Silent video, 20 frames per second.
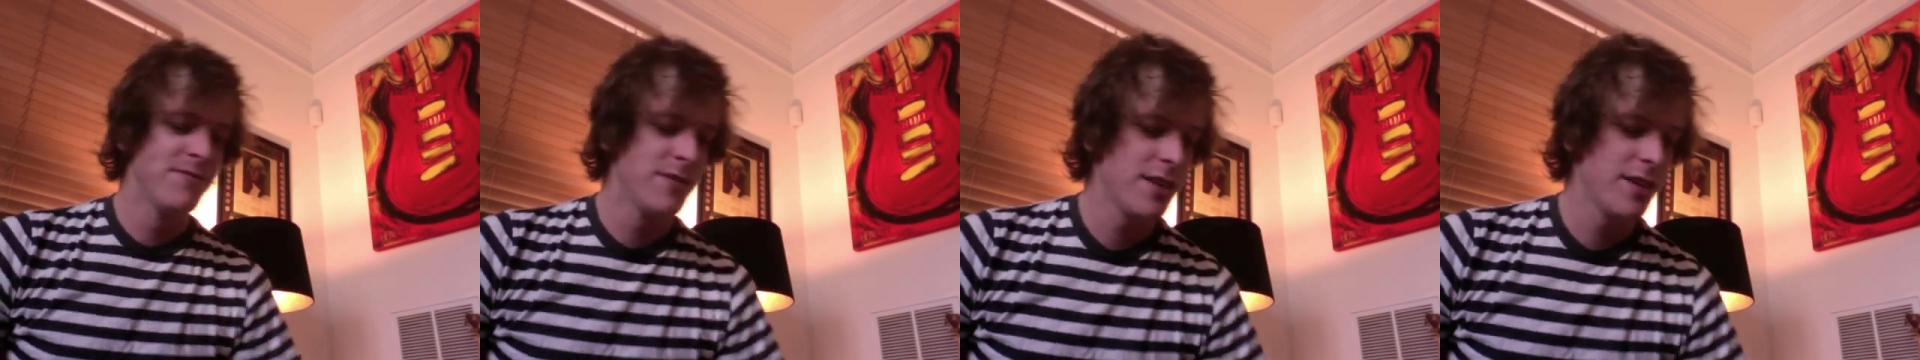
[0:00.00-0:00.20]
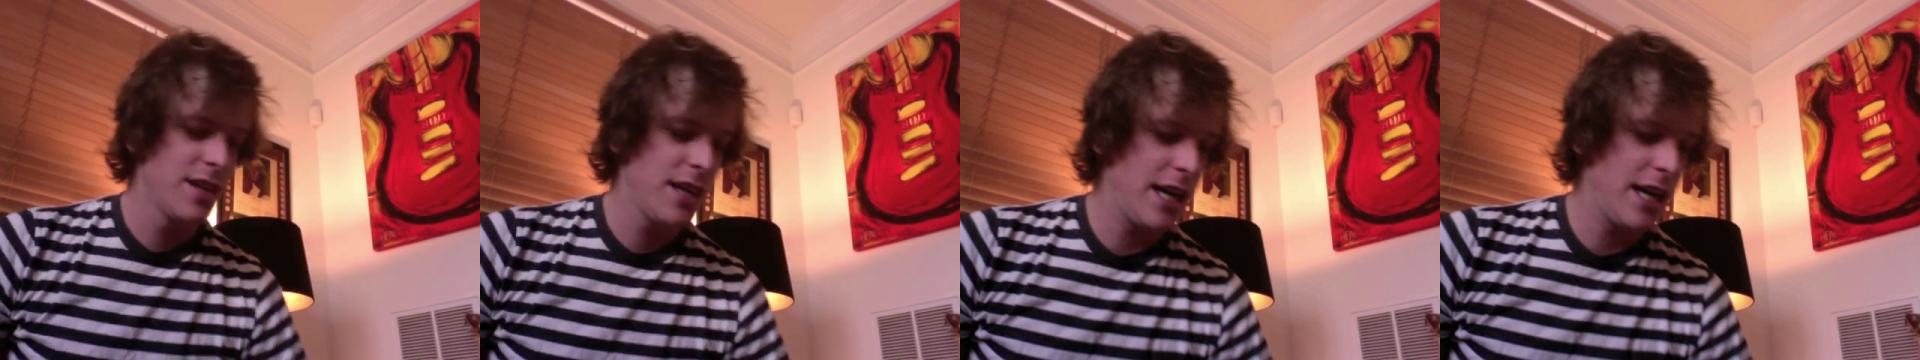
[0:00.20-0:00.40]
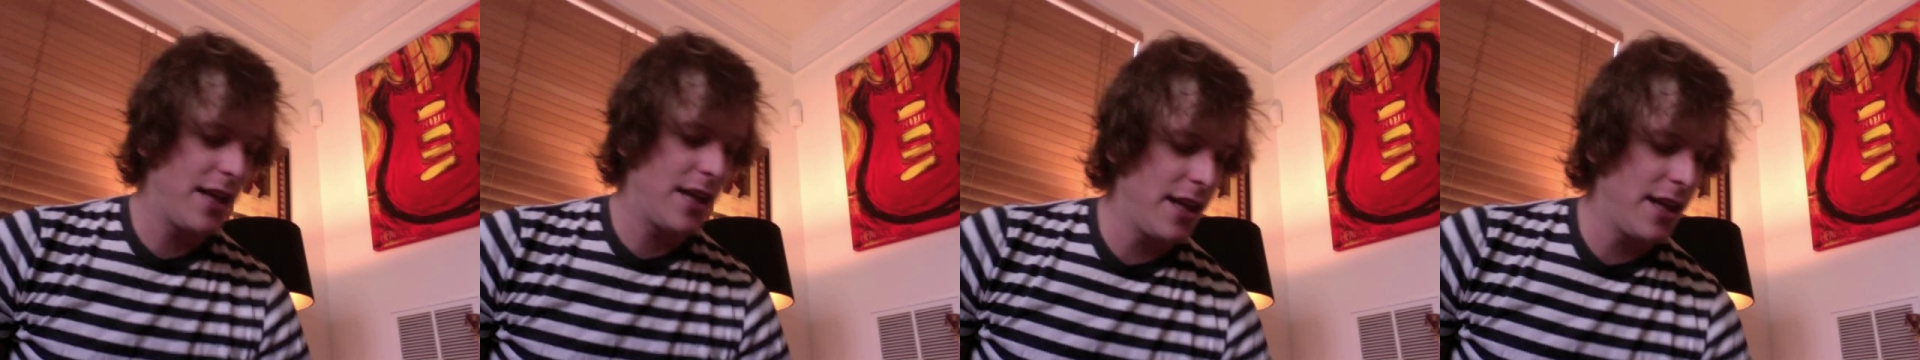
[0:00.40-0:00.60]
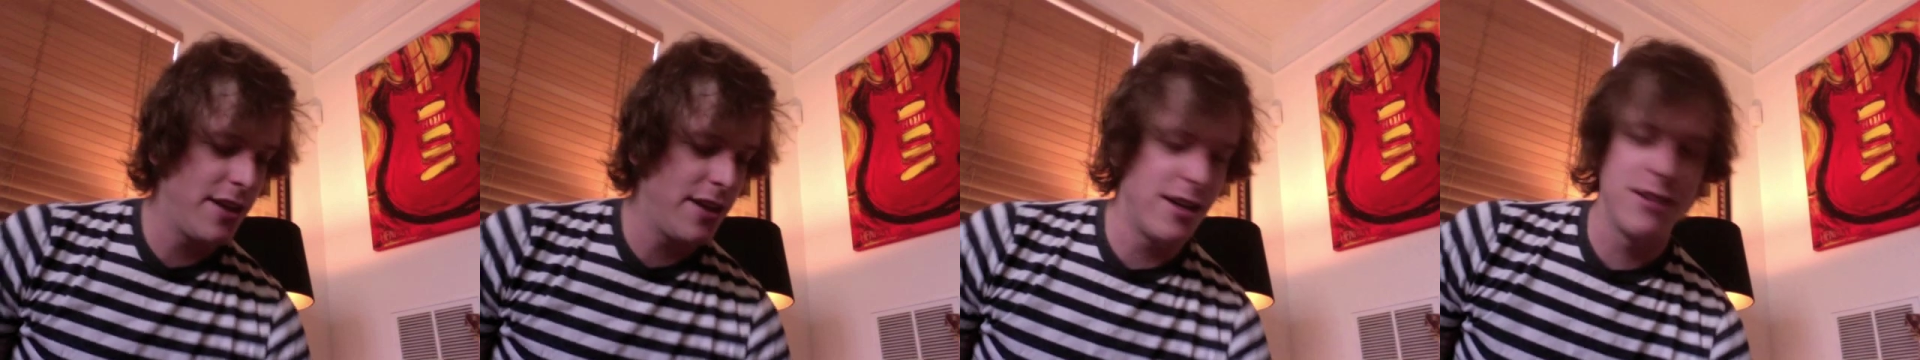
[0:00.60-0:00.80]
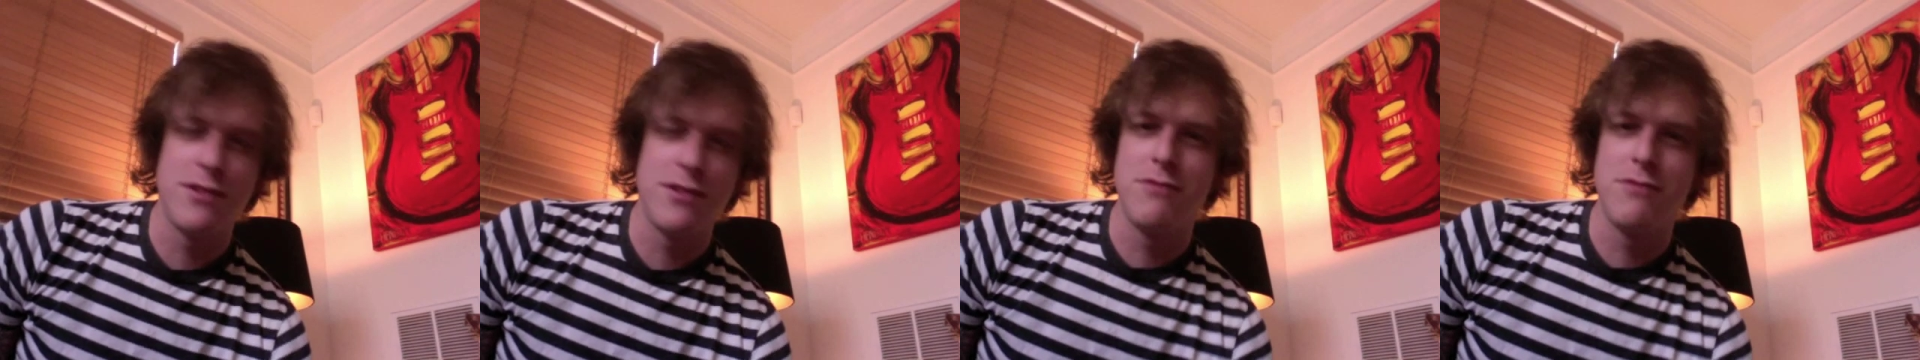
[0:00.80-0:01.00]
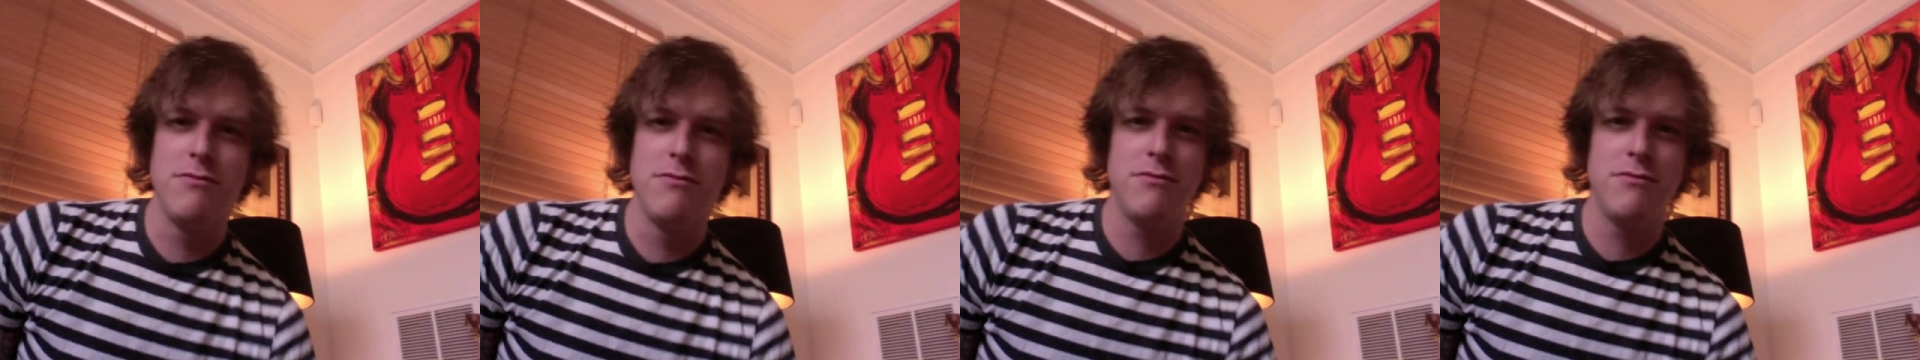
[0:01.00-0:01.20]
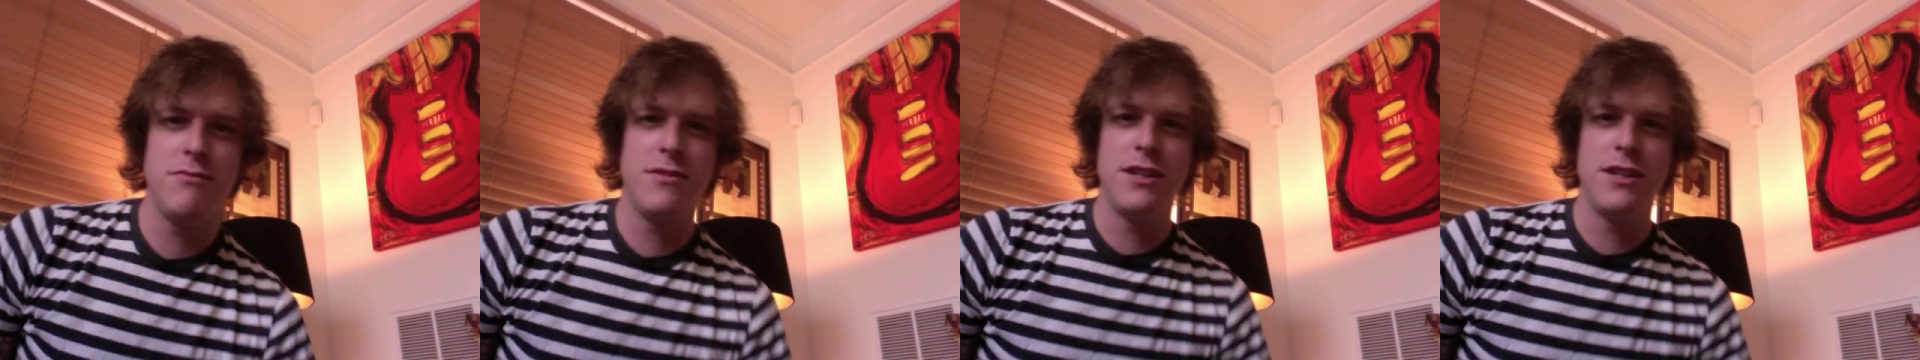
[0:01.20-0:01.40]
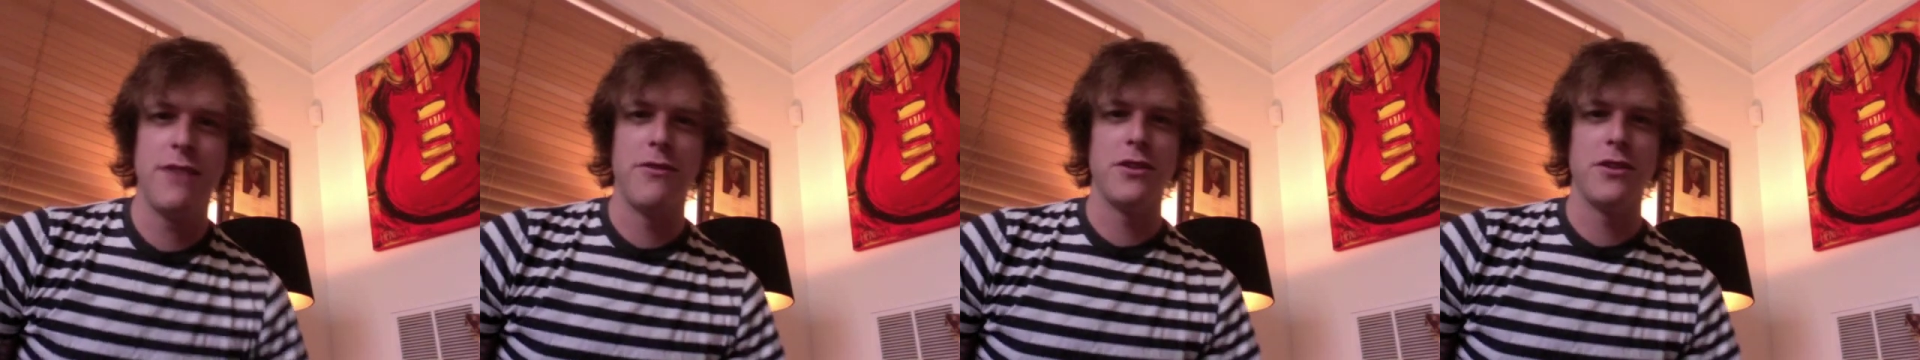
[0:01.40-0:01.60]
And then there's
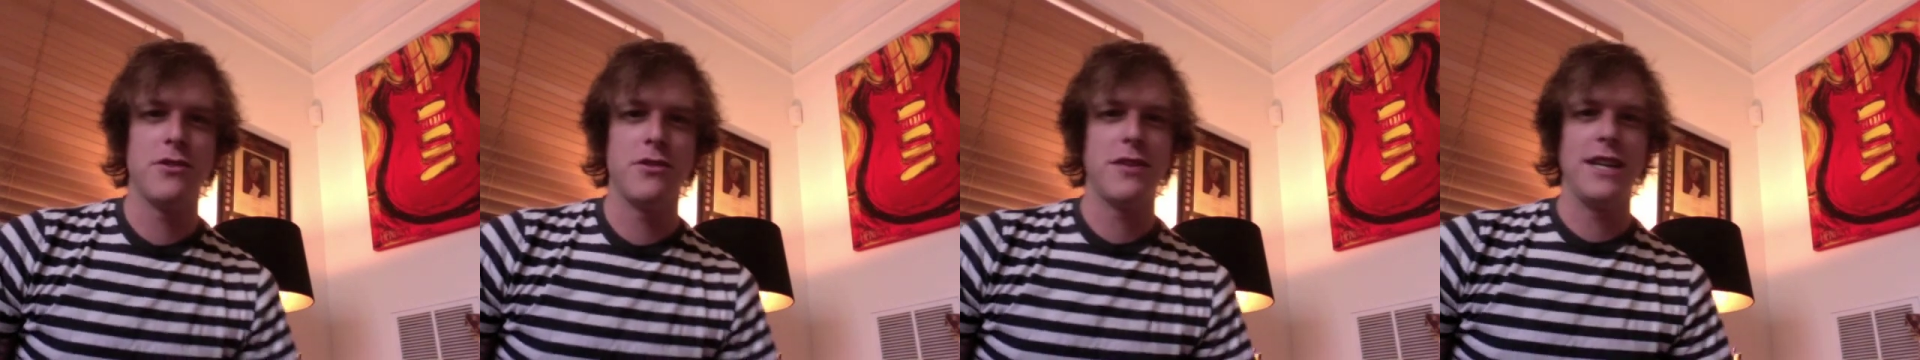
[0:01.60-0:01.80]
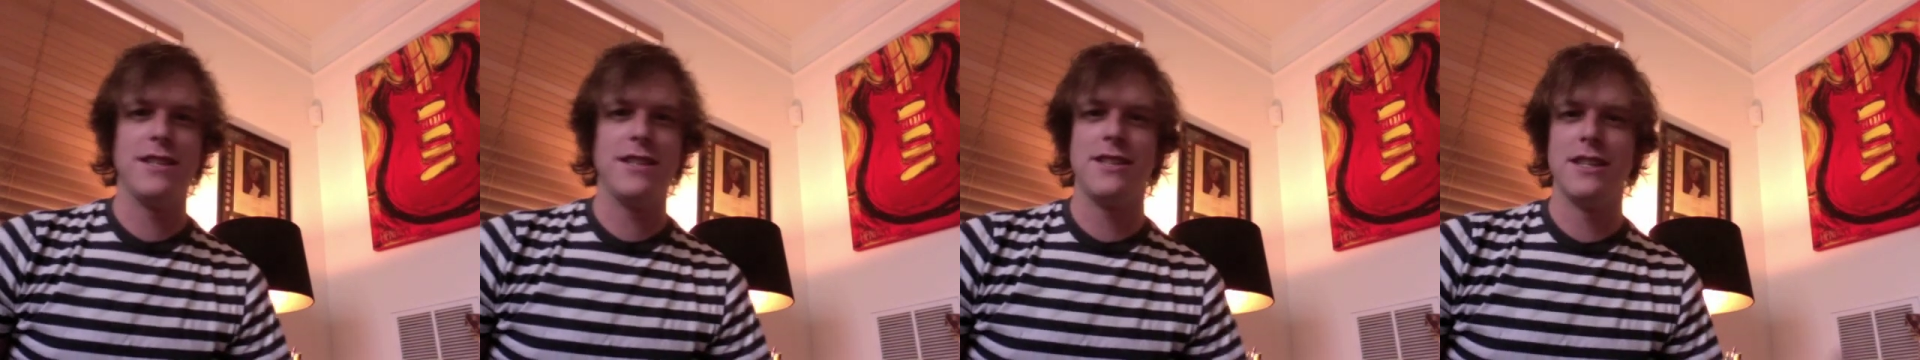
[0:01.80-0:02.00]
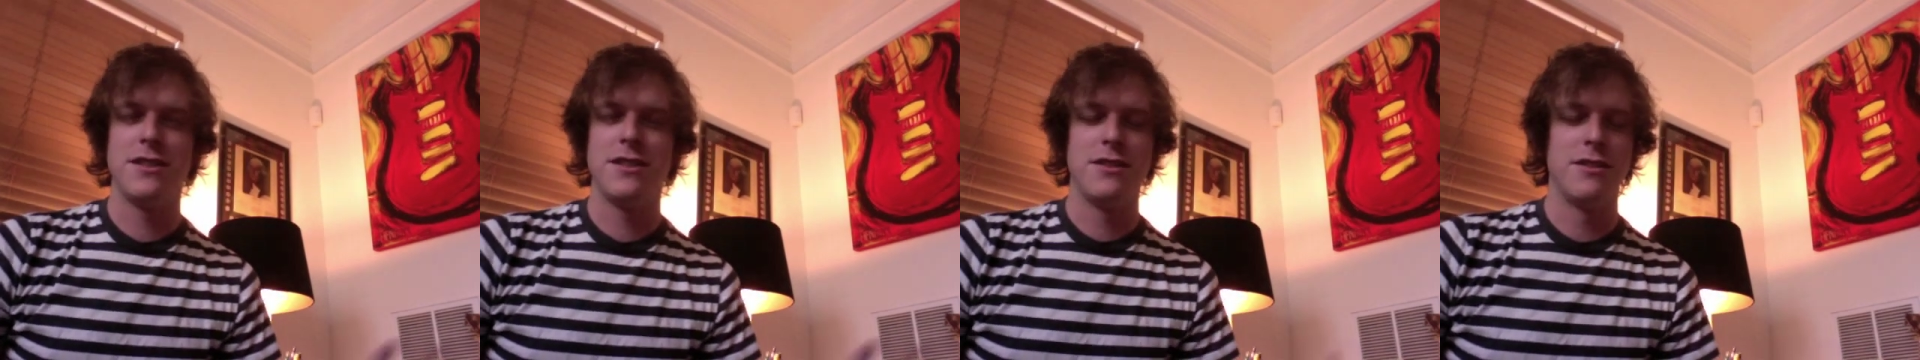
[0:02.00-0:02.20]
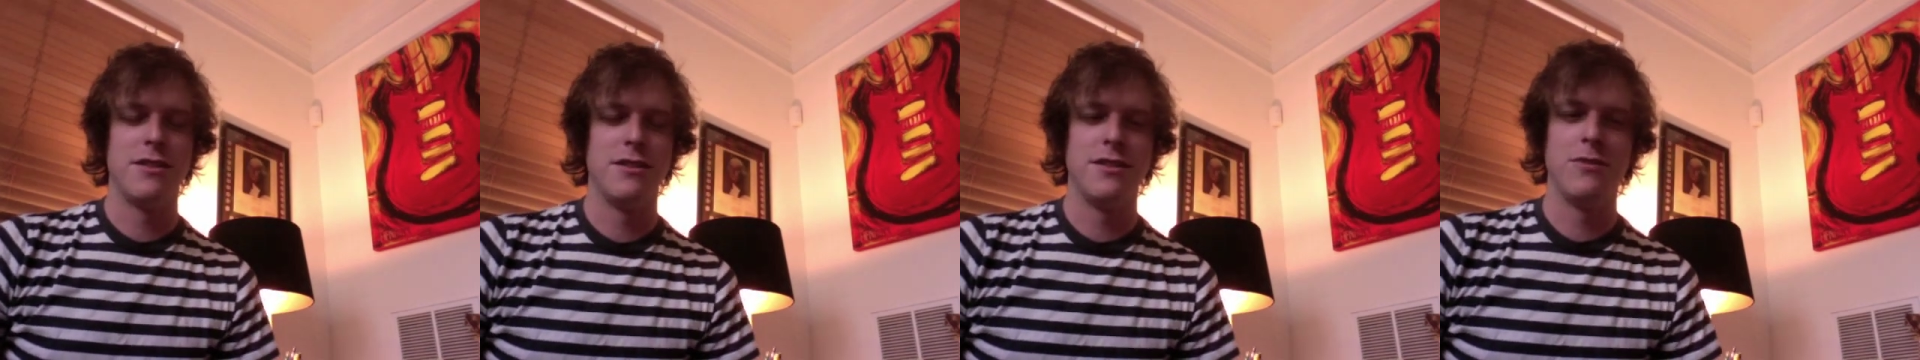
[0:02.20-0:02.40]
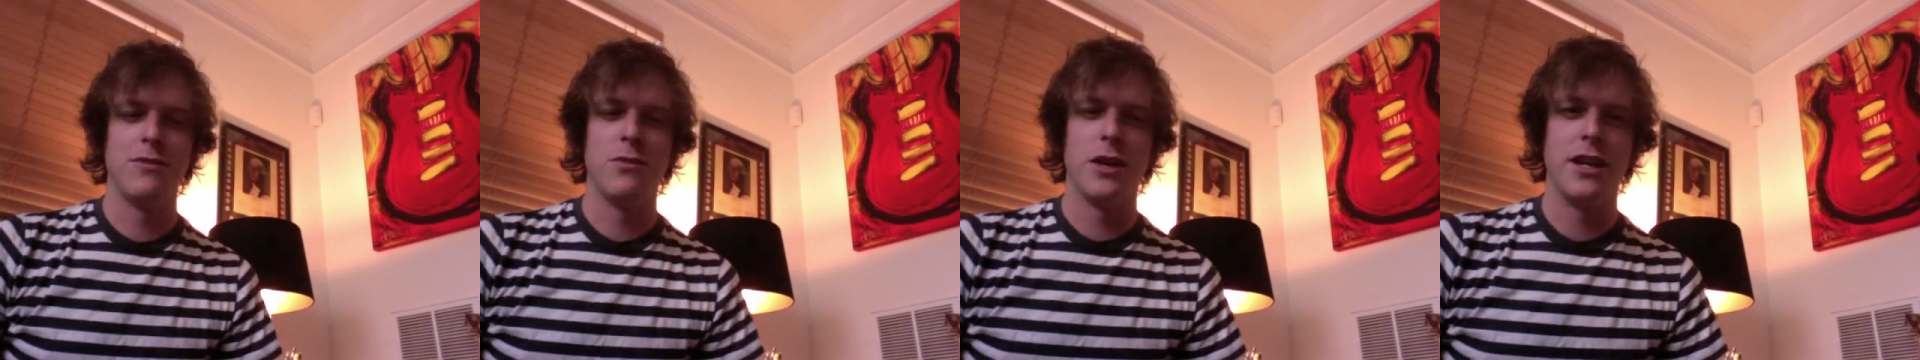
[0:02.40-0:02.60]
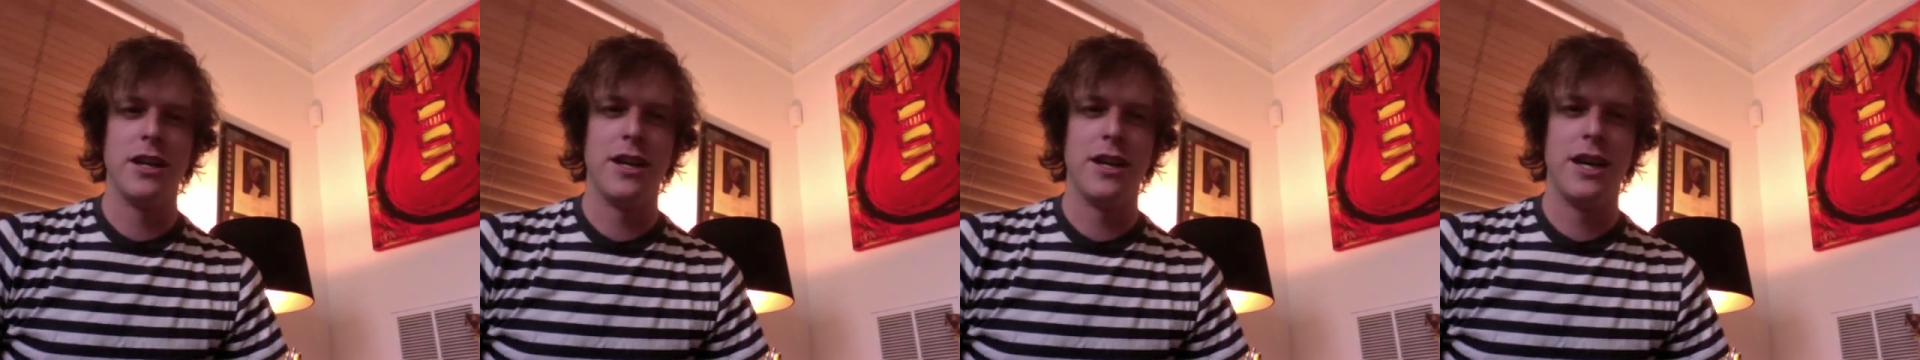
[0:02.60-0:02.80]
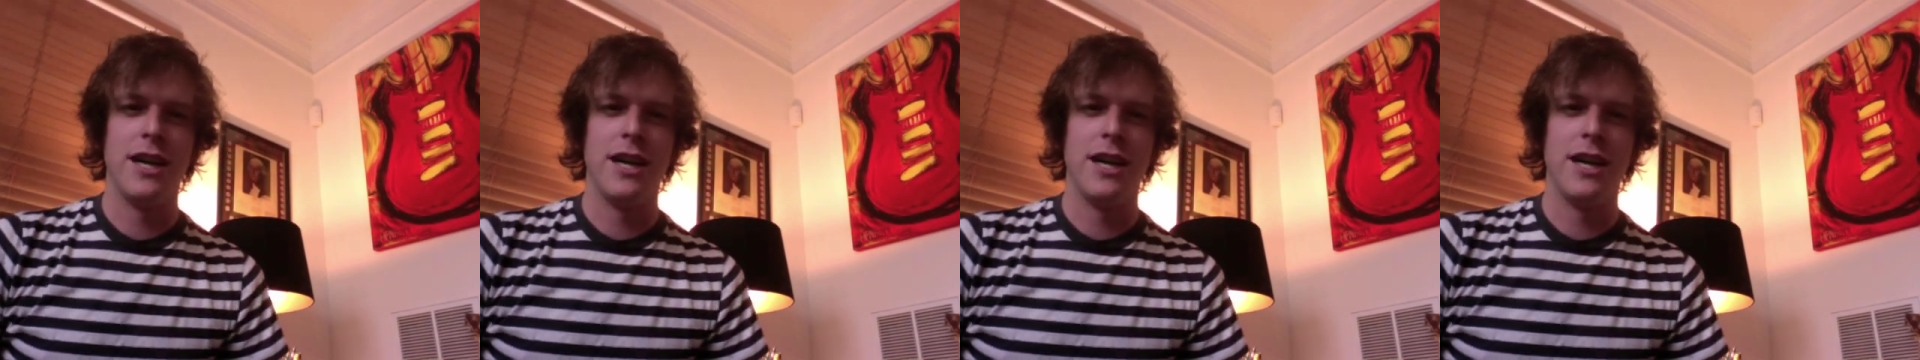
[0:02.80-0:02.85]
different transistors and whatnot,